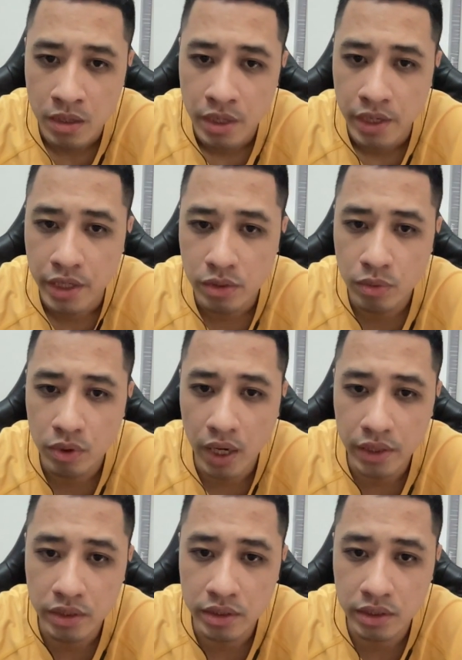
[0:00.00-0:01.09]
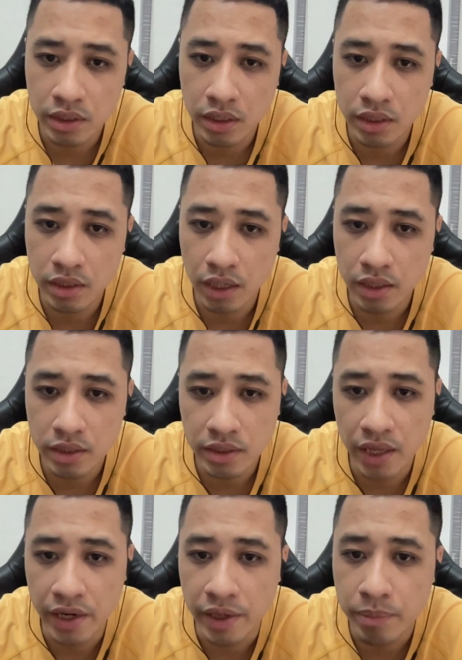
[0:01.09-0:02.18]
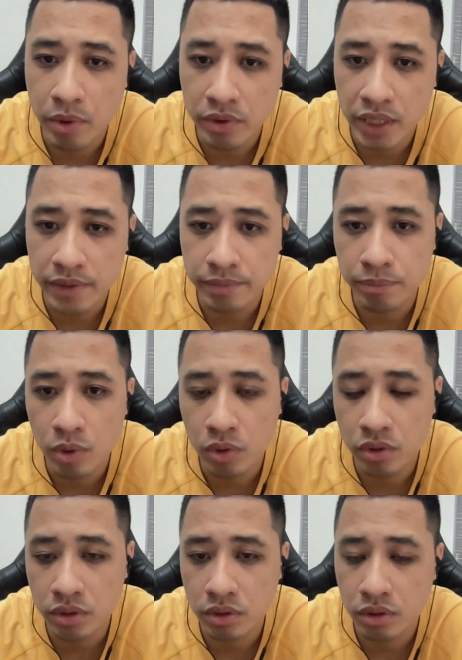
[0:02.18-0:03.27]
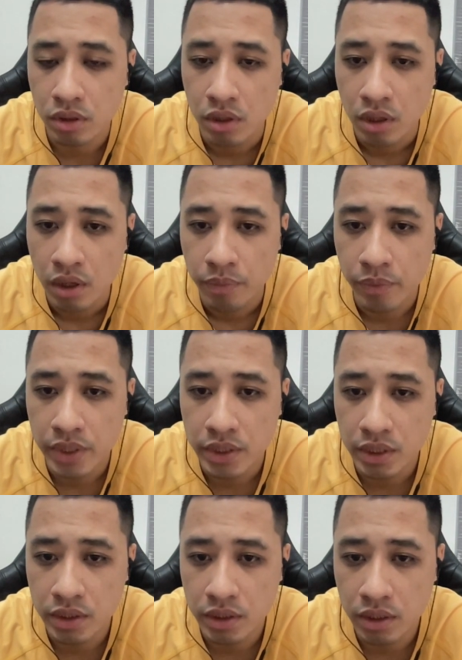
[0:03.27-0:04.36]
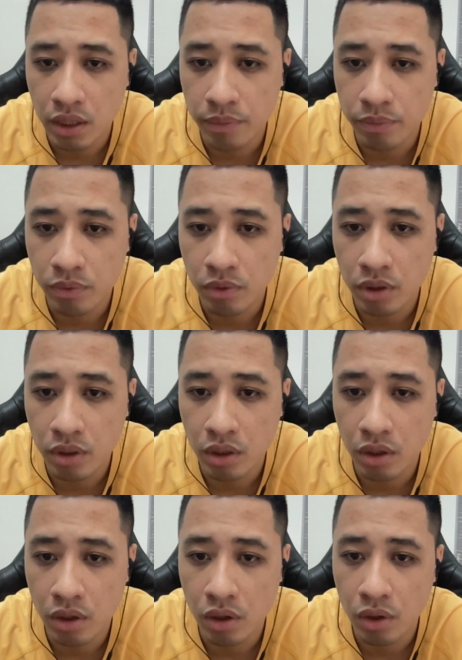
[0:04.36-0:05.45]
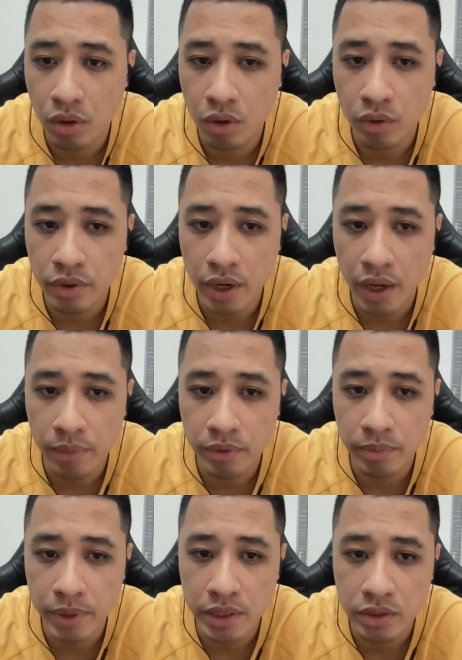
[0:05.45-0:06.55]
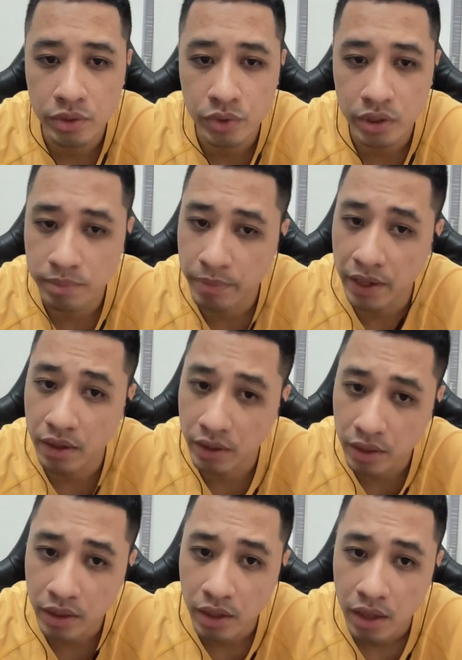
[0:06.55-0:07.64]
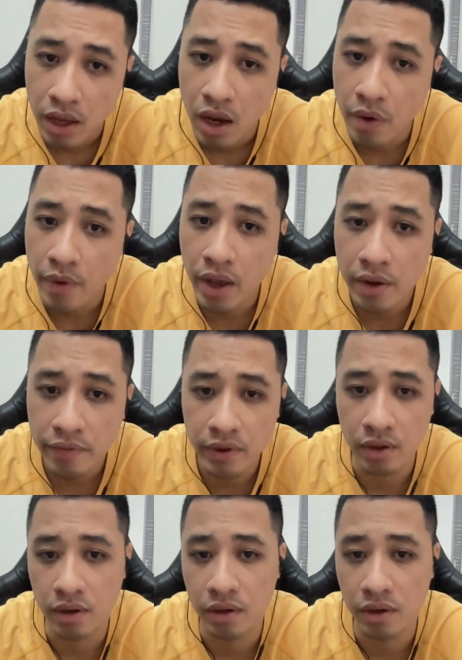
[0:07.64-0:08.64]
It was understandable that most prisoners of war would have been treated badly. However,